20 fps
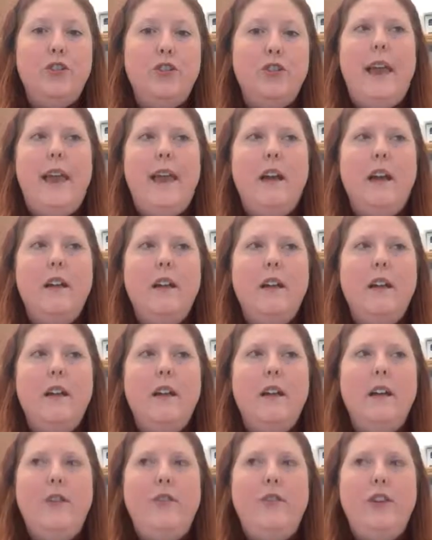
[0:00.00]
And
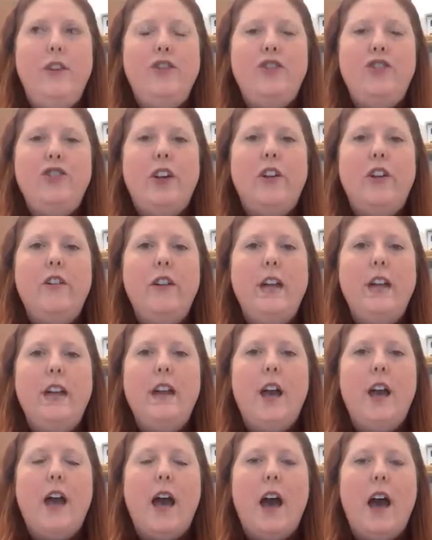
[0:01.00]
if you're sharing
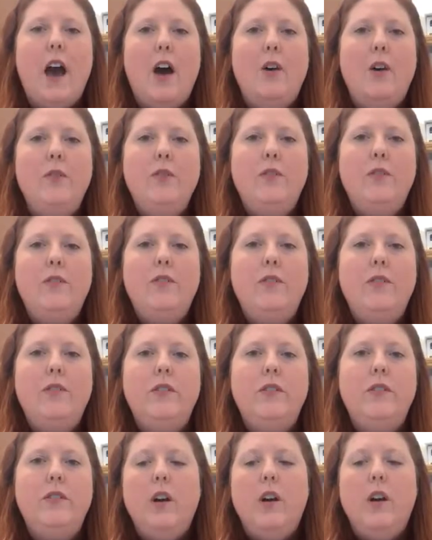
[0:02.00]
a house,
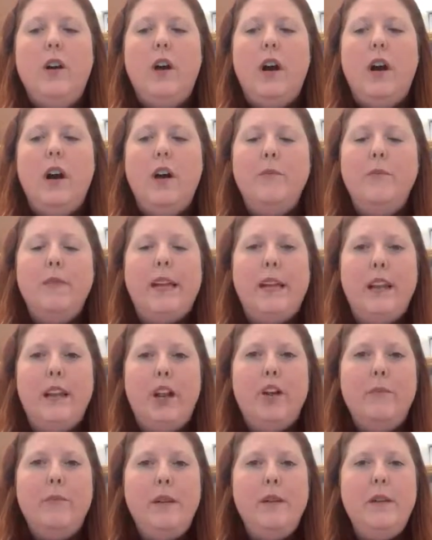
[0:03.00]
like an
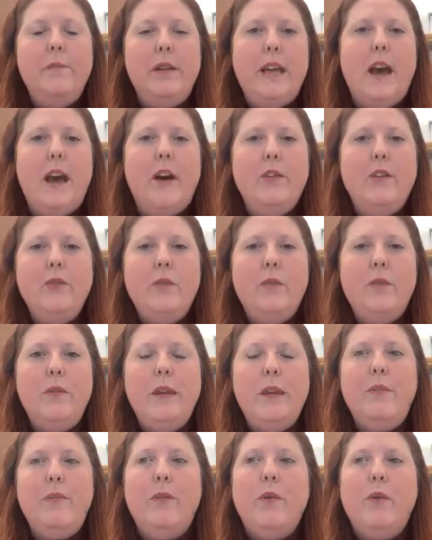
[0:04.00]
Airbnb house with
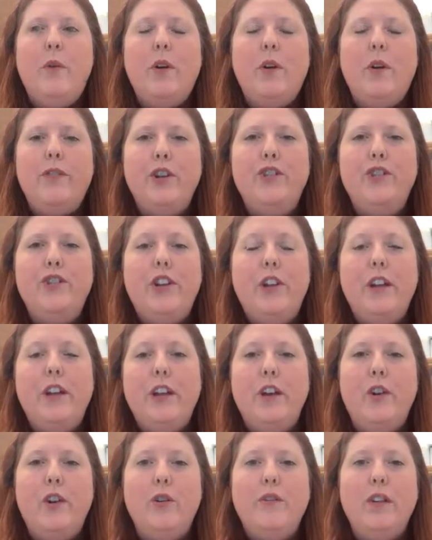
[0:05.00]
people, or if you're sharing
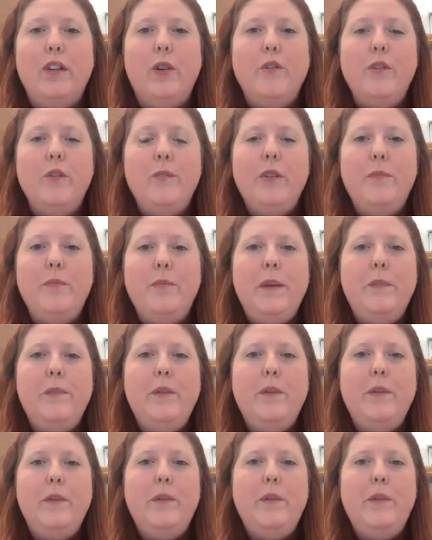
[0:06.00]
a hotel room with people,